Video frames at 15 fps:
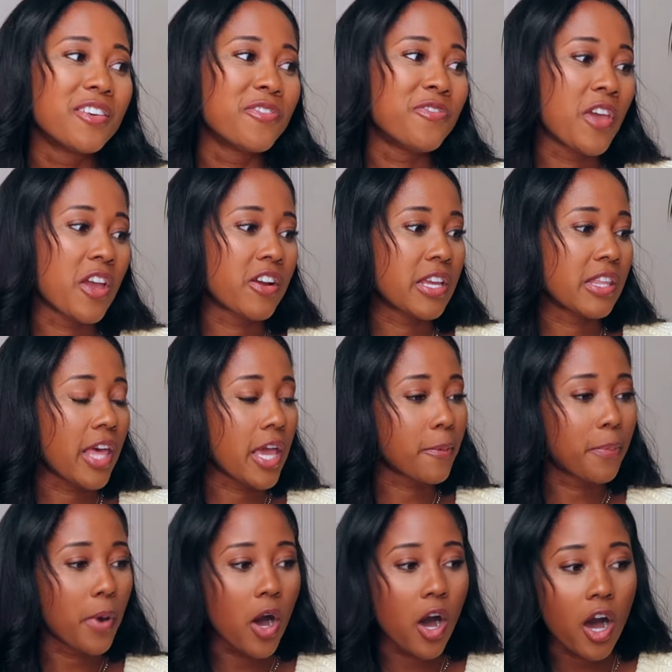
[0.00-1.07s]
very
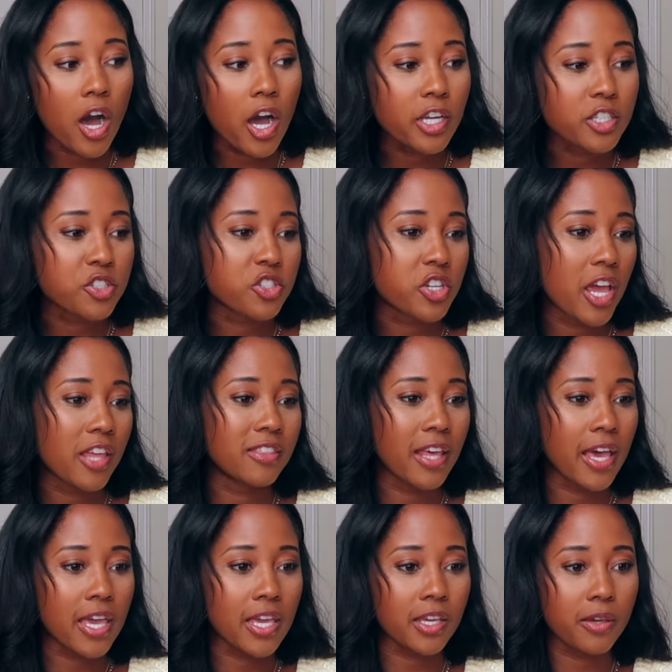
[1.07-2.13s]
like posh and
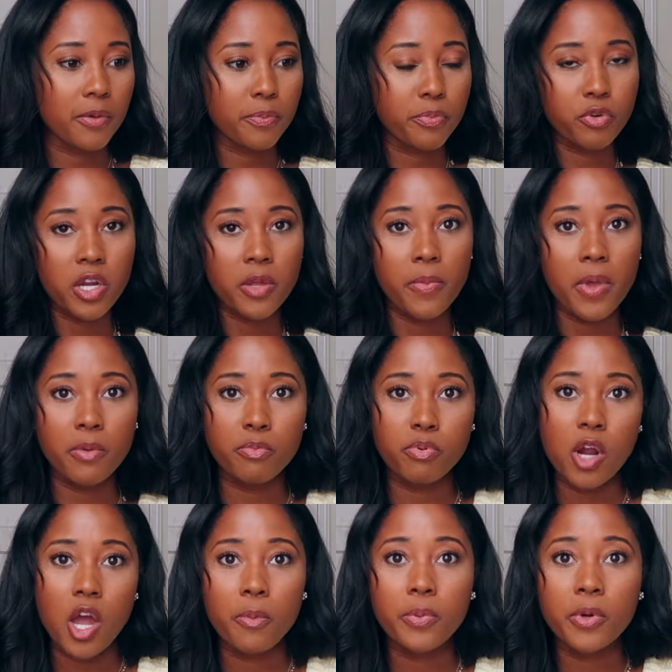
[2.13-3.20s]
like prim and
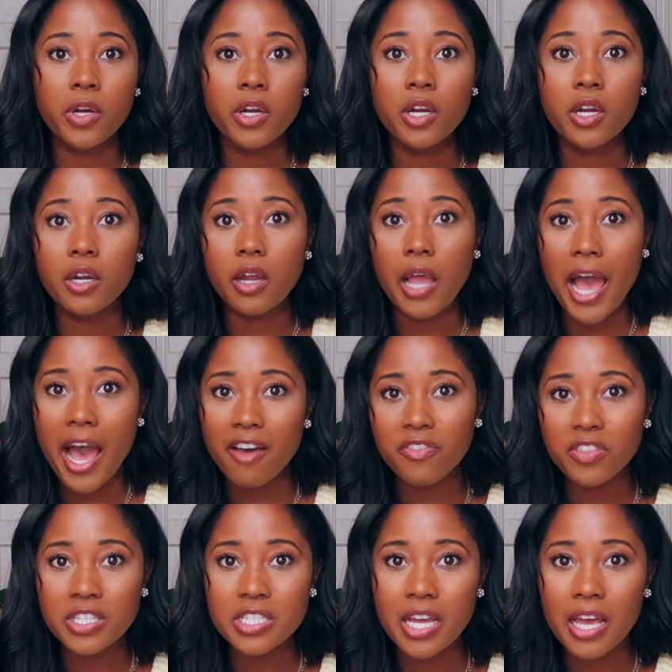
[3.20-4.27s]
proper
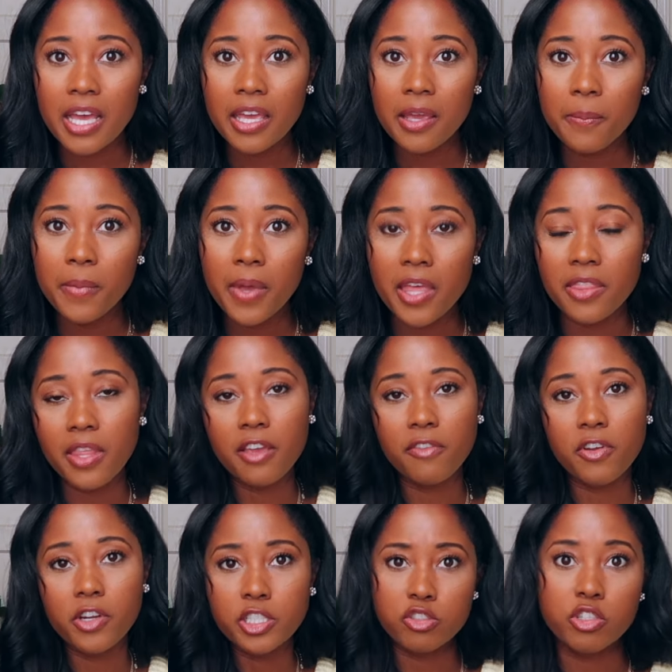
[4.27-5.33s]
half the time, and like
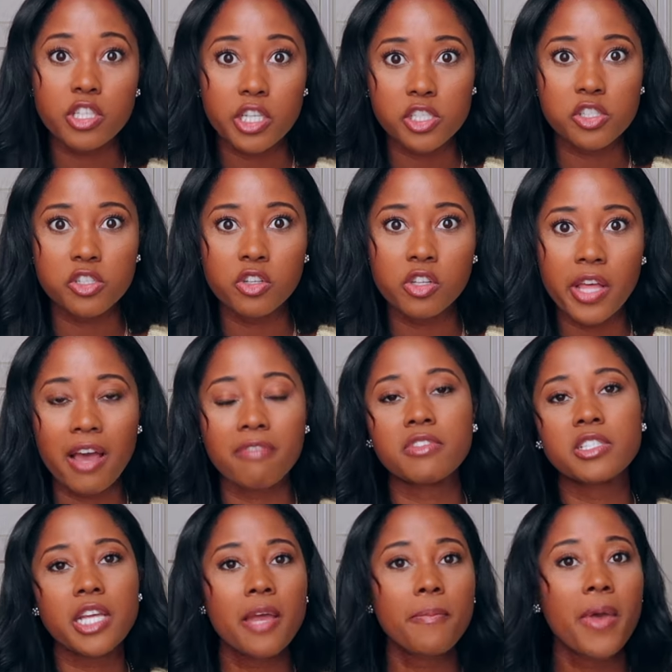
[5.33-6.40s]
very traditional half
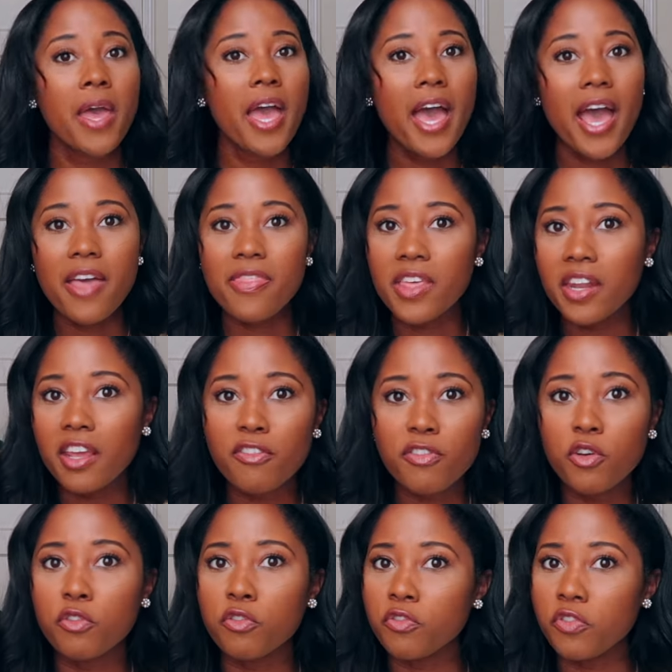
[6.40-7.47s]
the time. And then I
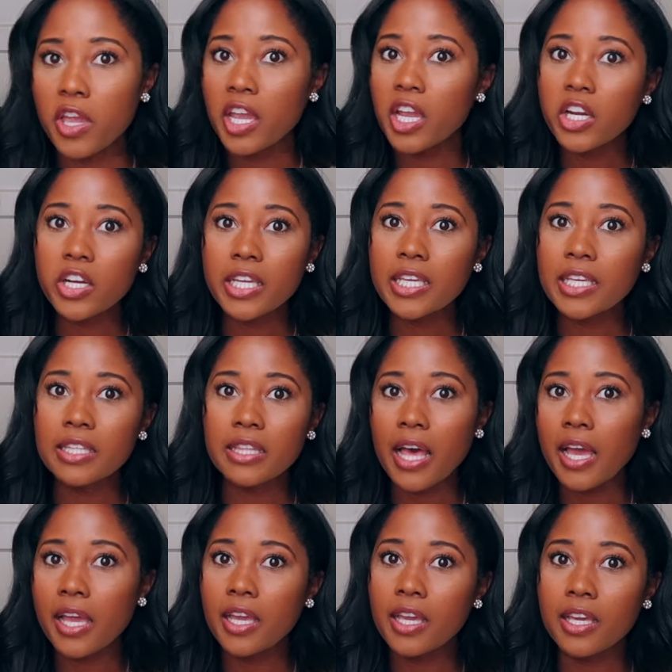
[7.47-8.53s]
feel very
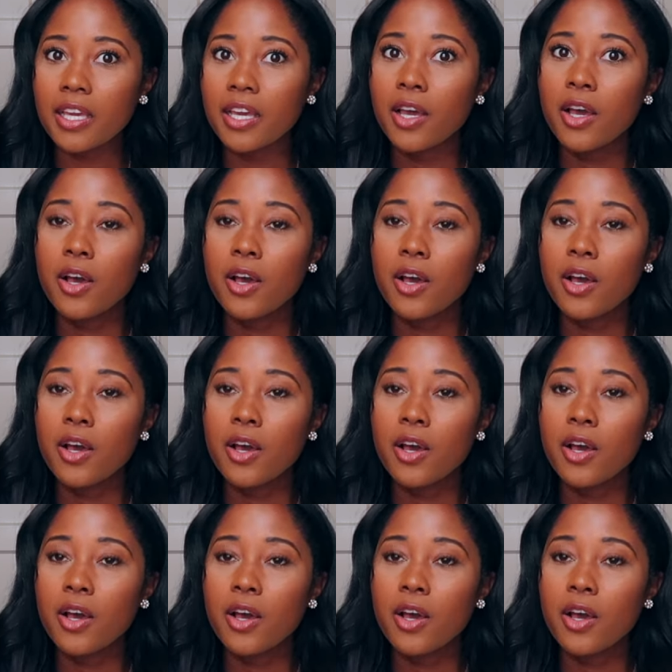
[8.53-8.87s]
like